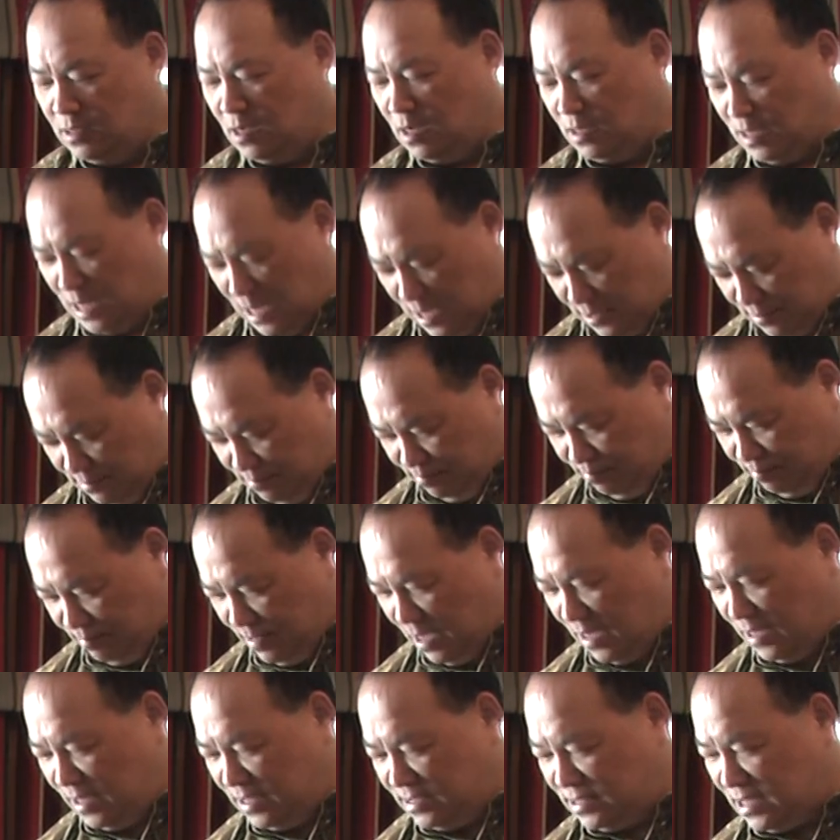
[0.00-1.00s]
not yet.
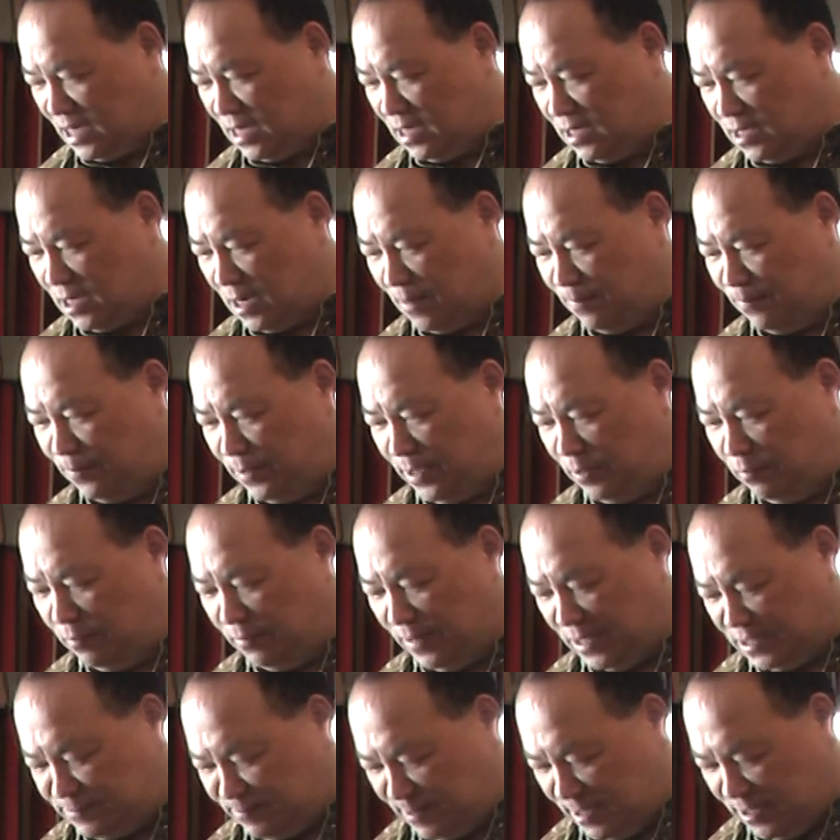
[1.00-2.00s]
That is other company with
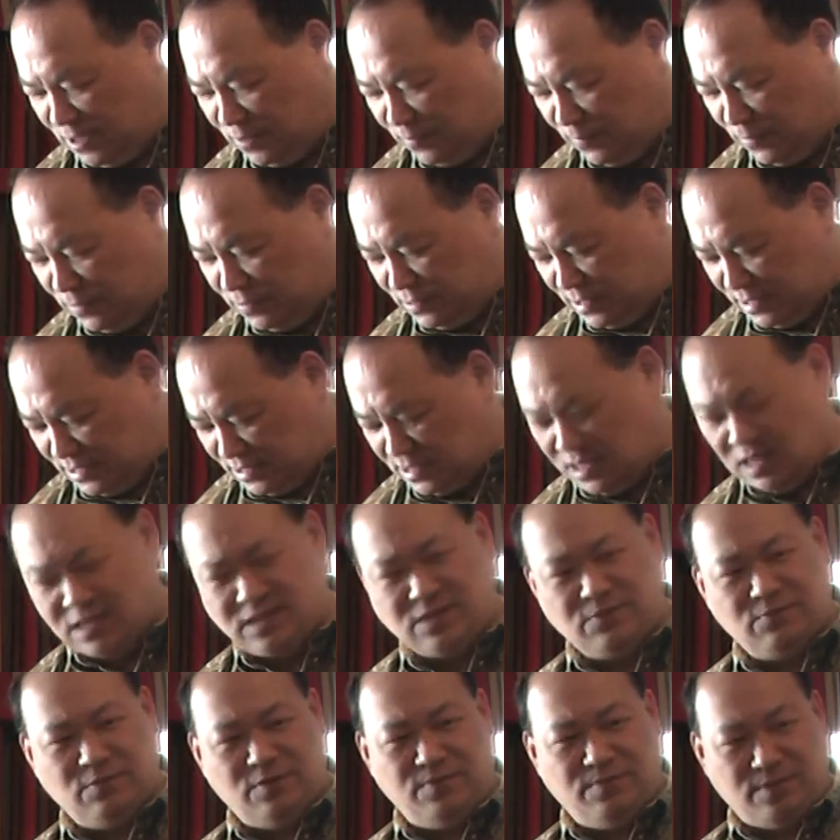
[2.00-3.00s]
expandable
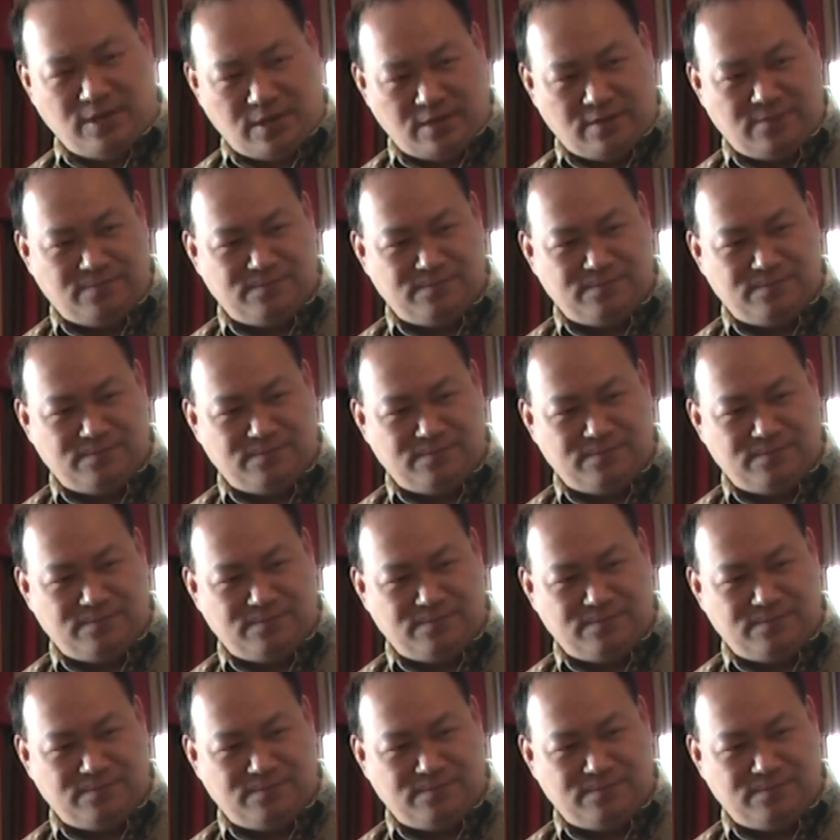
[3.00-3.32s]
discussing with me.